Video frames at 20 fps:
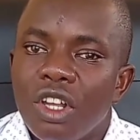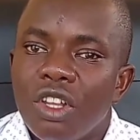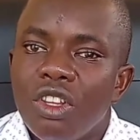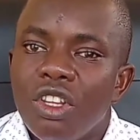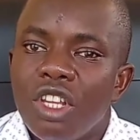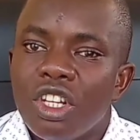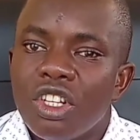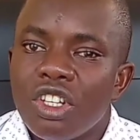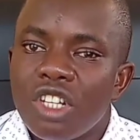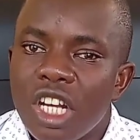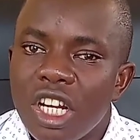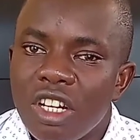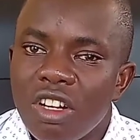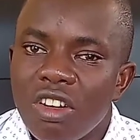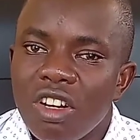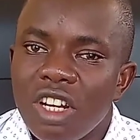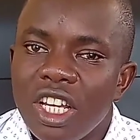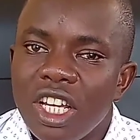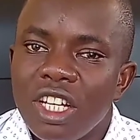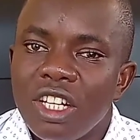the
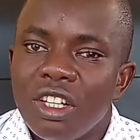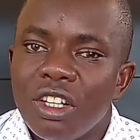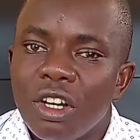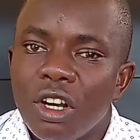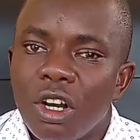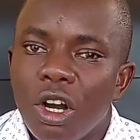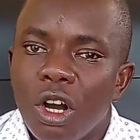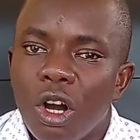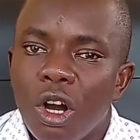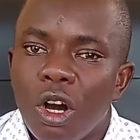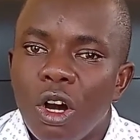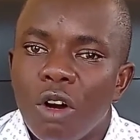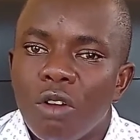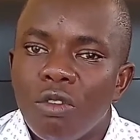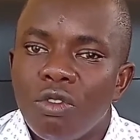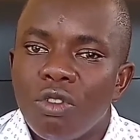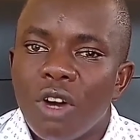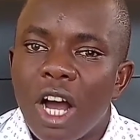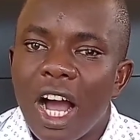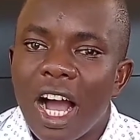settling of
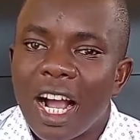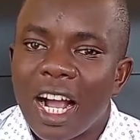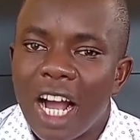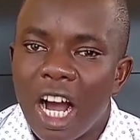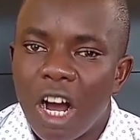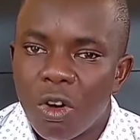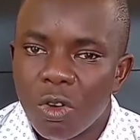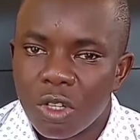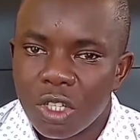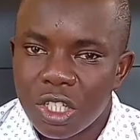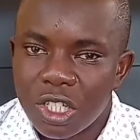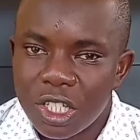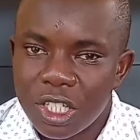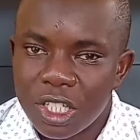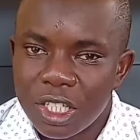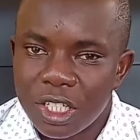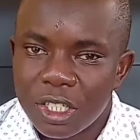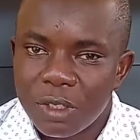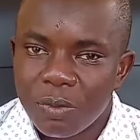accounts.